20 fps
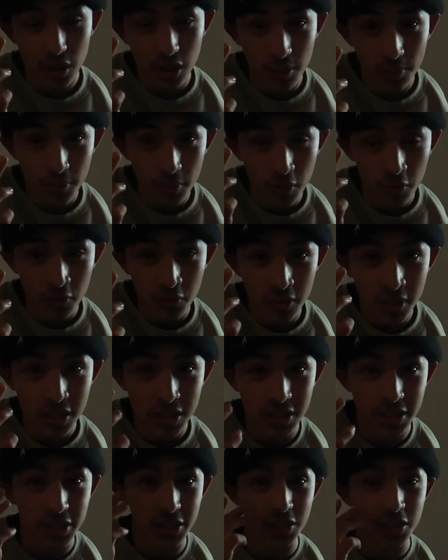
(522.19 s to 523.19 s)
up over
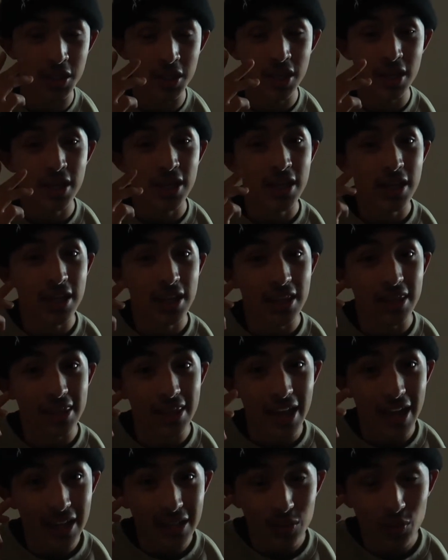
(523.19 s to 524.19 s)
this year.
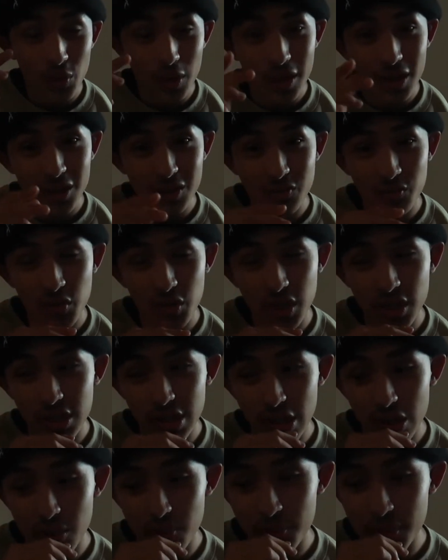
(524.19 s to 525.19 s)
That's why I was freaking
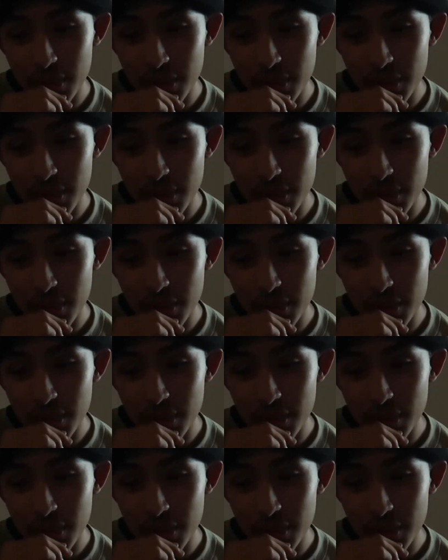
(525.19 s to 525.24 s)
out,